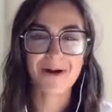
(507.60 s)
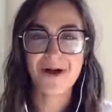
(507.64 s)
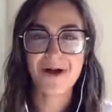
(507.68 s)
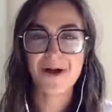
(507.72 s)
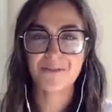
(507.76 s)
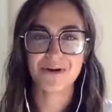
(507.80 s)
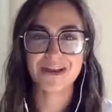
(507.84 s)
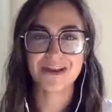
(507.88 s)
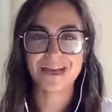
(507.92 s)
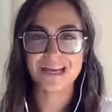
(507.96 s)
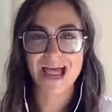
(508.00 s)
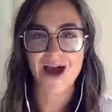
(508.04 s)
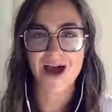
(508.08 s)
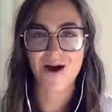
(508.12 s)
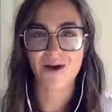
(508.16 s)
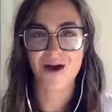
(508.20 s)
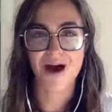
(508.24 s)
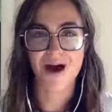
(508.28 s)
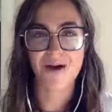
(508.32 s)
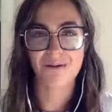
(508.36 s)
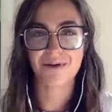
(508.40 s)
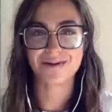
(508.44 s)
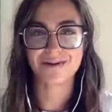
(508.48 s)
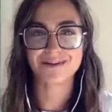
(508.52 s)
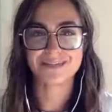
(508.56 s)
But now I
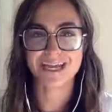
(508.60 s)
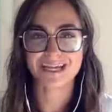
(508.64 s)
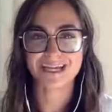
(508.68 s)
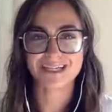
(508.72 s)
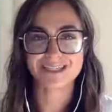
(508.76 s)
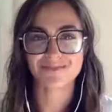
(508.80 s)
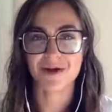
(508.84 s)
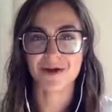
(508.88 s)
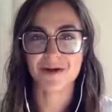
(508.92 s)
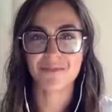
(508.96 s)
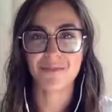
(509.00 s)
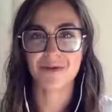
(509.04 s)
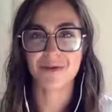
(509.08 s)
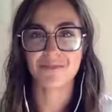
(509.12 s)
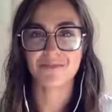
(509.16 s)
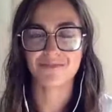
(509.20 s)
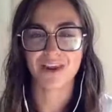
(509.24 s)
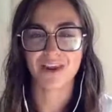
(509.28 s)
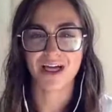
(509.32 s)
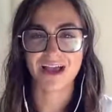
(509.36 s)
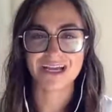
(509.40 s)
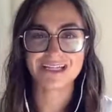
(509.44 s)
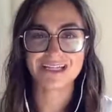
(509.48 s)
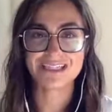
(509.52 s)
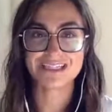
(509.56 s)
won't text my mum for
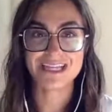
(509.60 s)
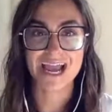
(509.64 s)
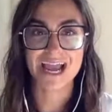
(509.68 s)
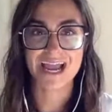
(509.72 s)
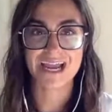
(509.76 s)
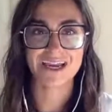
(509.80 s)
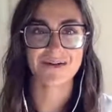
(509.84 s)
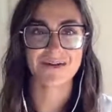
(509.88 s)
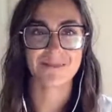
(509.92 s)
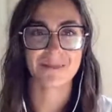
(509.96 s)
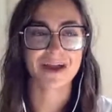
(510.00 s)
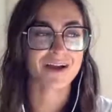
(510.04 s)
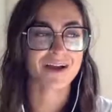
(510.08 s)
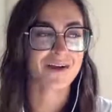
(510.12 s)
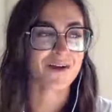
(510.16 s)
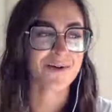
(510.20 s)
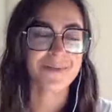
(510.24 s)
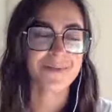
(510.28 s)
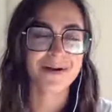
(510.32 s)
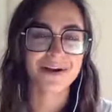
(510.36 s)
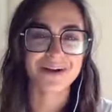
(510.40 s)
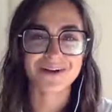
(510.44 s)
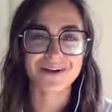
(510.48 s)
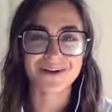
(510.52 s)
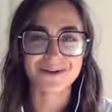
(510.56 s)
like a day and I'm like, oh
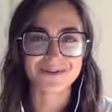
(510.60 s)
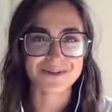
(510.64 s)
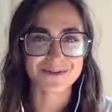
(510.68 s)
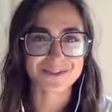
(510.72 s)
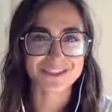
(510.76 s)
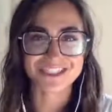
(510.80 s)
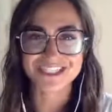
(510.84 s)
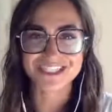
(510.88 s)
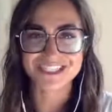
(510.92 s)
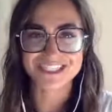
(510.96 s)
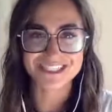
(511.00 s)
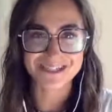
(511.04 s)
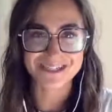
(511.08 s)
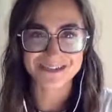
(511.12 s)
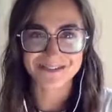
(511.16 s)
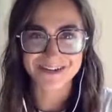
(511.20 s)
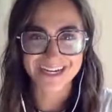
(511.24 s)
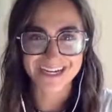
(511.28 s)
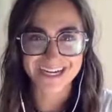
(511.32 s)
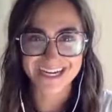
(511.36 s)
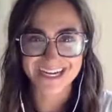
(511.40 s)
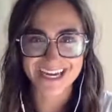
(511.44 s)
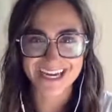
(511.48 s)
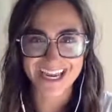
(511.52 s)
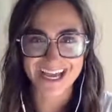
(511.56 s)
my God, what's she
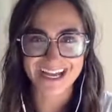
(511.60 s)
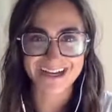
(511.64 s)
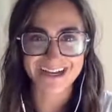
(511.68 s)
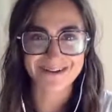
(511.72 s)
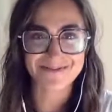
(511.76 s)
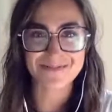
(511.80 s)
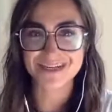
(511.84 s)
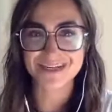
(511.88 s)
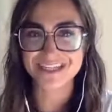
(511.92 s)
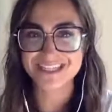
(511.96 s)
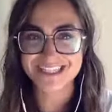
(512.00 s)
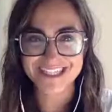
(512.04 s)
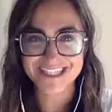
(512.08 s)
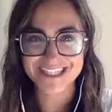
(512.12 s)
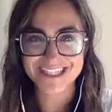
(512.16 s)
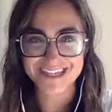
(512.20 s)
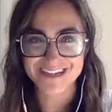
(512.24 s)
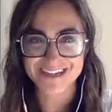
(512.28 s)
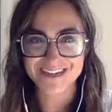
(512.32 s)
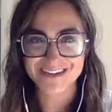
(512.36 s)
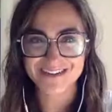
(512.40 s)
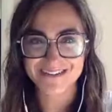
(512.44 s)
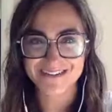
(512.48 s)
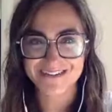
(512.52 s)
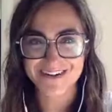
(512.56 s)
doing? Like, miss
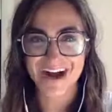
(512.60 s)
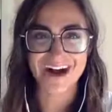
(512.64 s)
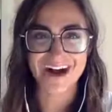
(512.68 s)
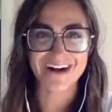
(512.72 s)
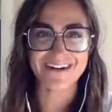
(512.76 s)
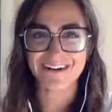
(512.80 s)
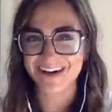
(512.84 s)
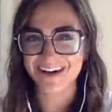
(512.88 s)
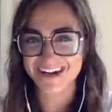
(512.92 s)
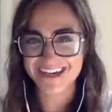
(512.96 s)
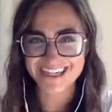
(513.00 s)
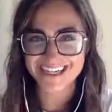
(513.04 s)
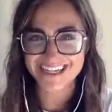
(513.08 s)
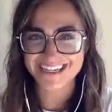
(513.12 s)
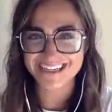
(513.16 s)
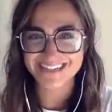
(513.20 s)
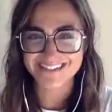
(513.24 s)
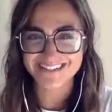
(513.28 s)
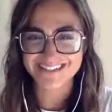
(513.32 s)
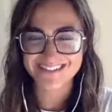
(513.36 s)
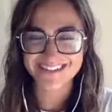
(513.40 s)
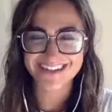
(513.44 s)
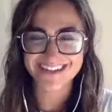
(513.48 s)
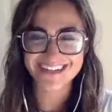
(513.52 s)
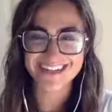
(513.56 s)
you. How are
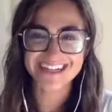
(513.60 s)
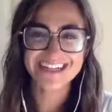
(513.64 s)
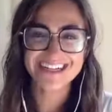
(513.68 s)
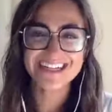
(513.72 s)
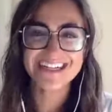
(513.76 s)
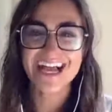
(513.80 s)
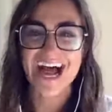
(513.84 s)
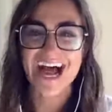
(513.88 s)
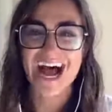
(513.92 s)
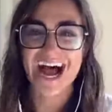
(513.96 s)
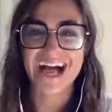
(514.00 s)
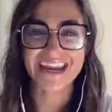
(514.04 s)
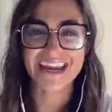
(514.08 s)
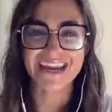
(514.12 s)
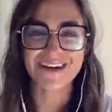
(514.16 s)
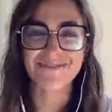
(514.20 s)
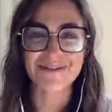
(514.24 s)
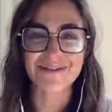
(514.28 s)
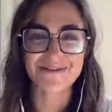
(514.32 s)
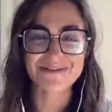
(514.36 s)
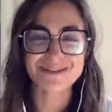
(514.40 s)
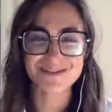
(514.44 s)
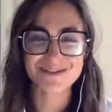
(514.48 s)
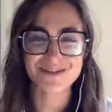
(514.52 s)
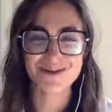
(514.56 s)
you? Anna, what
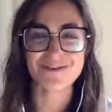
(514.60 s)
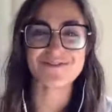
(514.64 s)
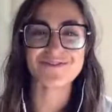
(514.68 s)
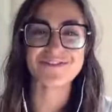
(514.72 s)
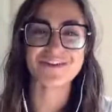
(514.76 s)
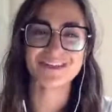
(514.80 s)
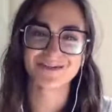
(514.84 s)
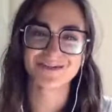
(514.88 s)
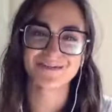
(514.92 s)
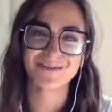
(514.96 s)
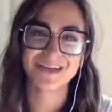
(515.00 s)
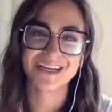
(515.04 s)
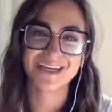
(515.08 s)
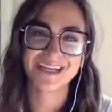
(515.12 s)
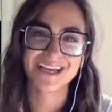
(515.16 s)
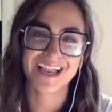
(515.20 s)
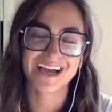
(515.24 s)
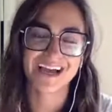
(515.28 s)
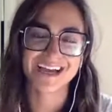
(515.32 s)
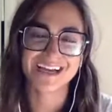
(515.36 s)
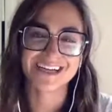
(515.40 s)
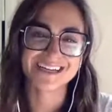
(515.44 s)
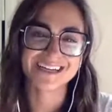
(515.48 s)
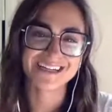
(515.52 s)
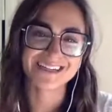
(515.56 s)
was your first week
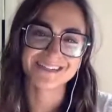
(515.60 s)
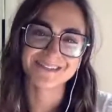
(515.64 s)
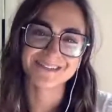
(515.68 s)
like?